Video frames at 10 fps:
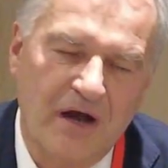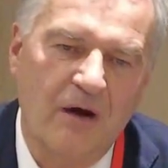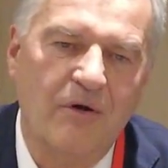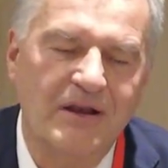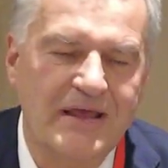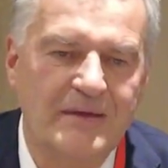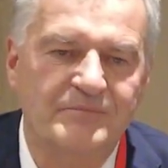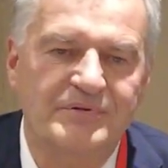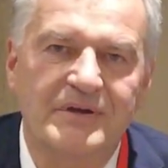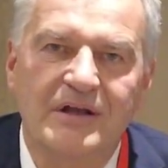our lab
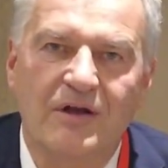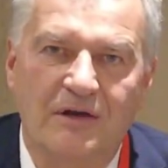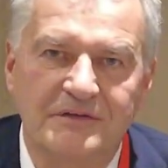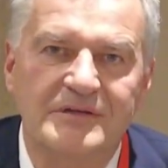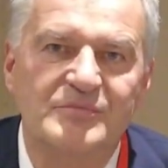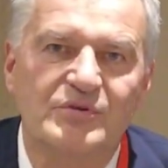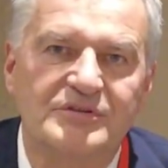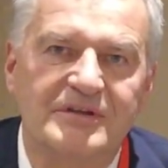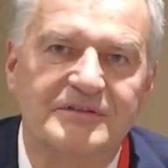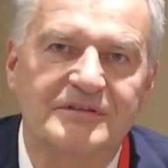
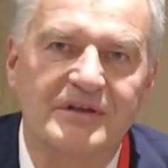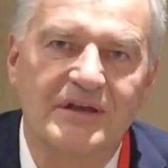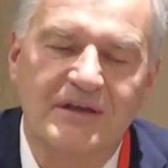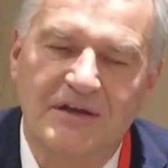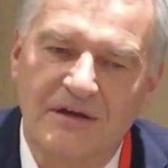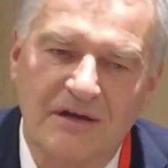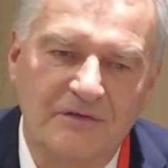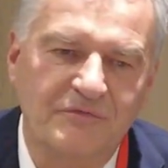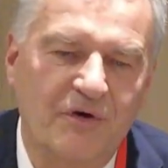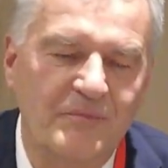contributed
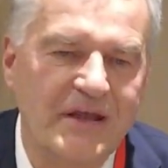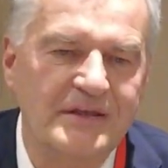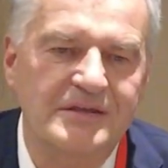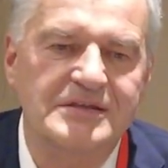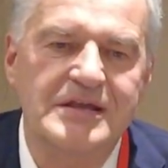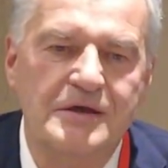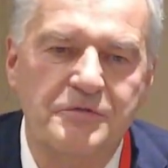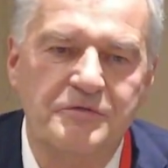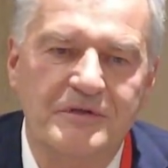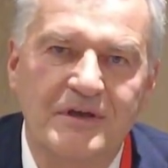for many
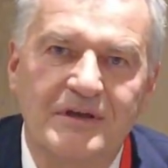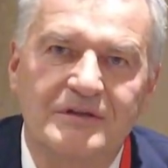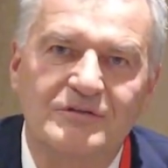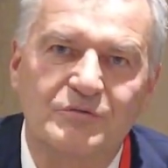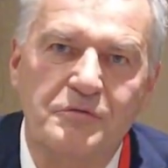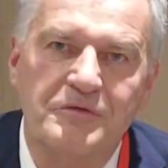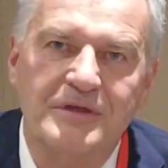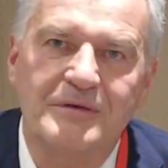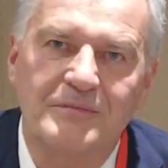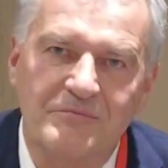years to
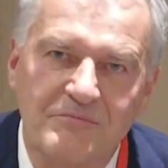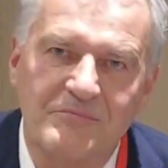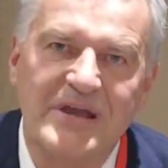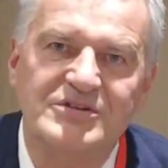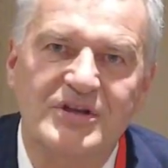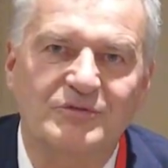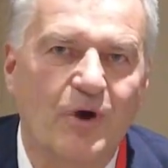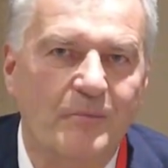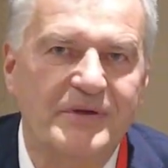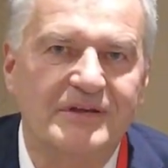the major
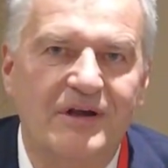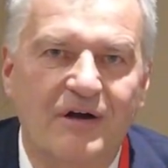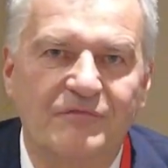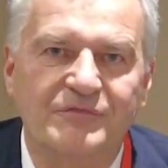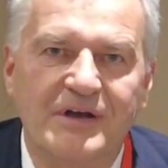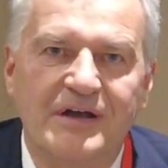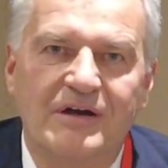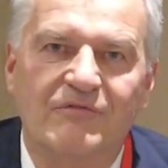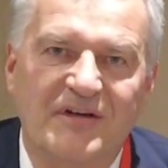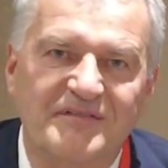topic of
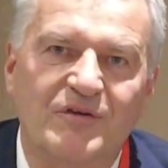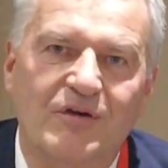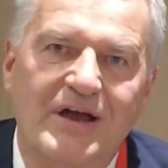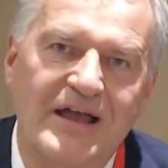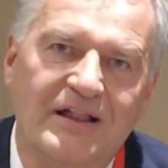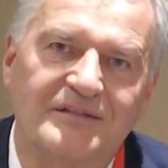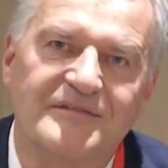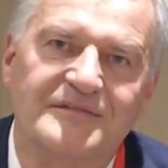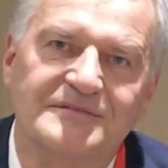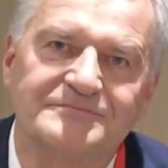vascular
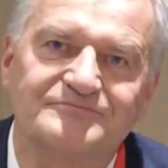health.